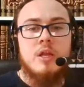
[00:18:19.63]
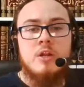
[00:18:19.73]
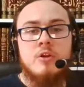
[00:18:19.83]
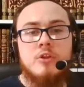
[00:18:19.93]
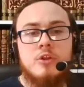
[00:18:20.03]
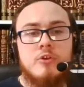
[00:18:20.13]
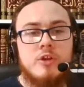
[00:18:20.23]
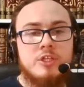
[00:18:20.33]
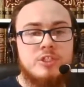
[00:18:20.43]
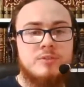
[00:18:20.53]
In another
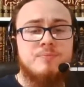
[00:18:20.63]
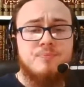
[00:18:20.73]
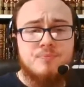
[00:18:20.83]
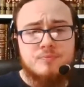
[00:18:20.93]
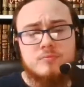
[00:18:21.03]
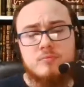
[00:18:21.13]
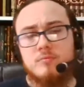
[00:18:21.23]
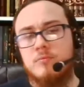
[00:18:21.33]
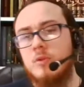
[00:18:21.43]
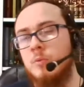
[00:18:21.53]
narration,
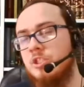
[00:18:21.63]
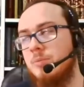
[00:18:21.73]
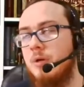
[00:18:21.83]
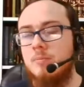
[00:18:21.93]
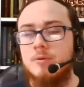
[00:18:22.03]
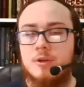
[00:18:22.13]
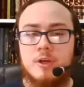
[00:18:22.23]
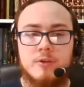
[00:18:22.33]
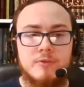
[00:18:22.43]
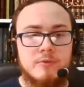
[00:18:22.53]
which Imam
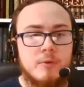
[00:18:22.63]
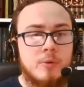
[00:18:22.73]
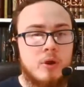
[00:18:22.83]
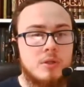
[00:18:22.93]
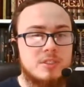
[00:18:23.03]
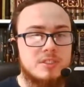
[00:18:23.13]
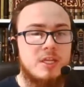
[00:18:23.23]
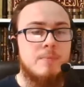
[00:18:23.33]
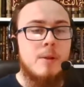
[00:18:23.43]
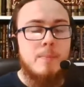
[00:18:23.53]
Bukhari reports,
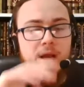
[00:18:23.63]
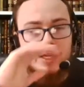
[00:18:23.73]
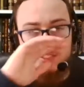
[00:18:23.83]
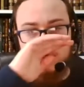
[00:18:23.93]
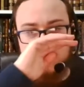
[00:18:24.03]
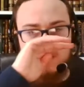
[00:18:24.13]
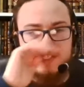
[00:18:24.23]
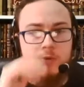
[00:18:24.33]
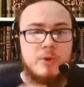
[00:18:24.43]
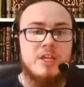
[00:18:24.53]
Ibn Abbas
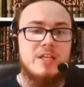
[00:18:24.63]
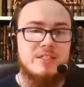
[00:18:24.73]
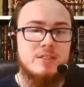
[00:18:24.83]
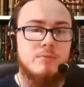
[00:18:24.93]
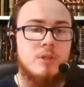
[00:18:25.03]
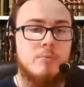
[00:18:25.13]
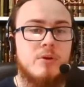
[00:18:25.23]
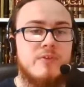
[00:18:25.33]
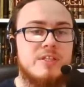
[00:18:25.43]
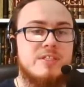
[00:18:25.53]
narrates that when the
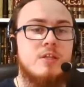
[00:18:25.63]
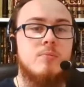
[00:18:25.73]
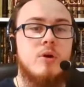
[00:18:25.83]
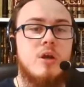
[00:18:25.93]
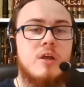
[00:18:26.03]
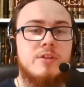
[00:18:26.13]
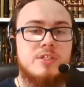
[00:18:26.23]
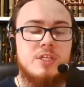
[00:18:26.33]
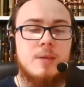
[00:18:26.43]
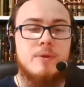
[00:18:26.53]
Prophet sent Mu'adh
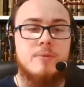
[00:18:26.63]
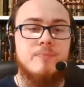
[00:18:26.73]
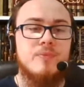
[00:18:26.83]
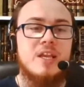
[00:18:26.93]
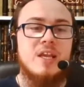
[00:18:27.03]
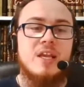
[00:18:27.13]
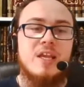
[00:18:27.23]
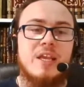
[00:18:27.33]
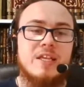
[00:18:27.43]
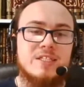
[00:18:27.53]
to Yemen,
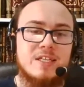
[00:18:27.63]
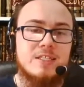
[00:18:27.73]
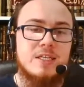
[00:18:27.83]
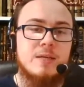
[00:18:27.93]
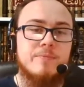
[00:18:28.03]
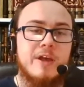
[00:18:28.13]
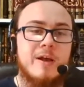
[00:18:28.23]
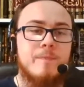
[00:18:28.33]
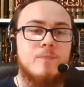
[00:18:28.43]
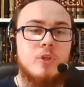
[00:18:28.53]
he said to him
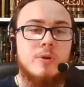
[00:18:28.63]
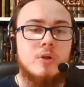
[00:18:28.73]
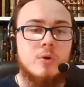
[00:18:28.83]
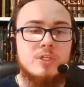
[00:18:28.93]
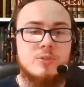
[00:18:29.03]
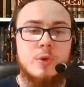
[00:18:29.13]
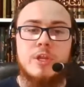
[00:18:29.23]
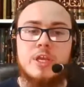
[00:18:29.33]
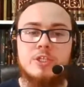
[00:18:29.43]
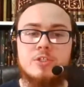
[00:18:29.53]
that you are going to
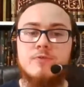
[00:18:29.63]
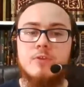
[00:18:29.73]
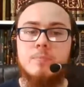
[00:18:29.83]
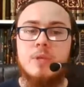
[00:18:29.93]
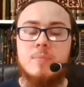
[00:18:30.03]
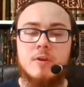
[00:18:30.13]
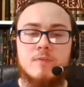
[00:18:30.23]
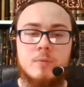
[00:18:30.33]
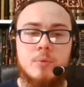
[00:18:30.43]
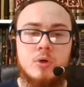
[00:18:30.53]
a nation from the people
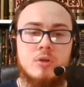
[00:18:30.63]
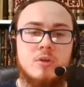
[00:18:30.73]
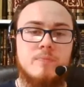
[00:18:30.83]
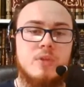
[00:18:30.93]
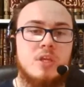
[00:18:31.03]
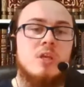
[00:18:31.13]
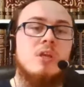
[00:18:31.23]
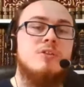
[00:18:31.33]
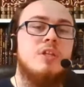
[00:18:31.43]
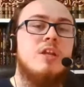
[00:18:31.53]
of the book,
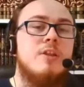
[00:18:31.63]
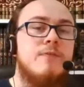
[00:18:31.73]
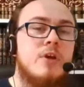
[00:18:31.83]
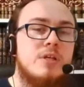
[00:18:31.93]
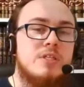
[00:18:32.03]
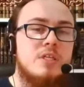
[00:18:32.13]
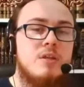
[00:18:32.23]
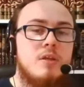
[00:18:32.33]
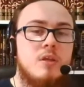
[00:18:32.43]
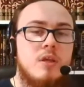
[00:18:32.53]
so let the first
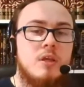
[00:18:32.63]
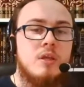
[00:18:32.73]
thing